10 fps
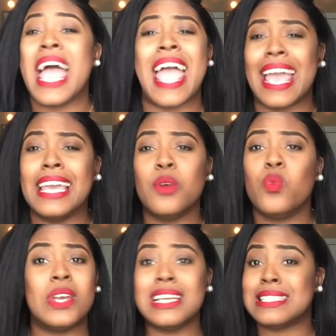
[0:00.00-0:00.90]
8
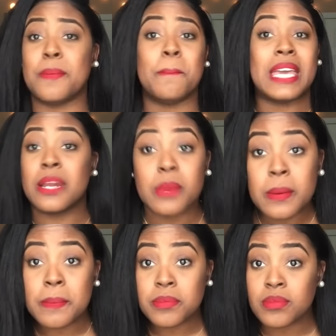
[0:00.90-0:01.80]
weeks
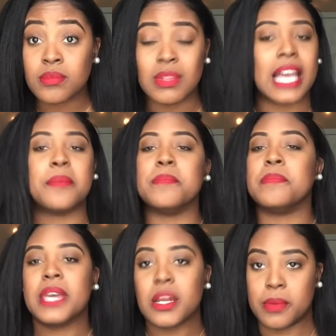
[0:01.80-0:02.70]
minimum, like
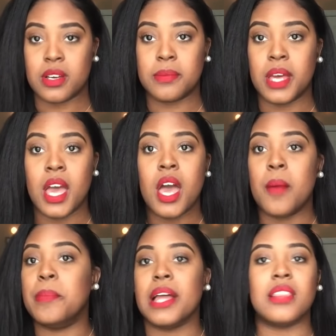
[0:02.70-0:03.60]
minimum,
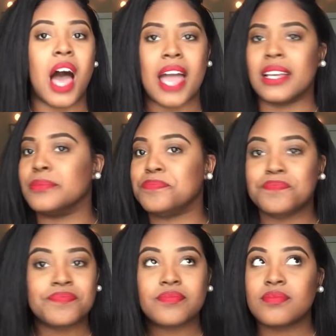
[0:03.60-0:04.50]
but like
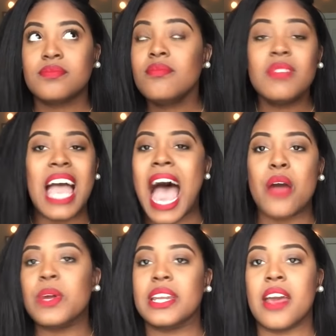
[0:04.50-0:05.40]
I
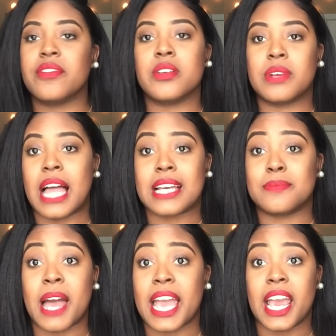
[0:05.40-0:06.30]
would never relax
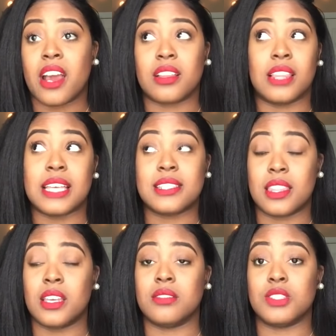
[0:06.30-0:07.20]
my hair less than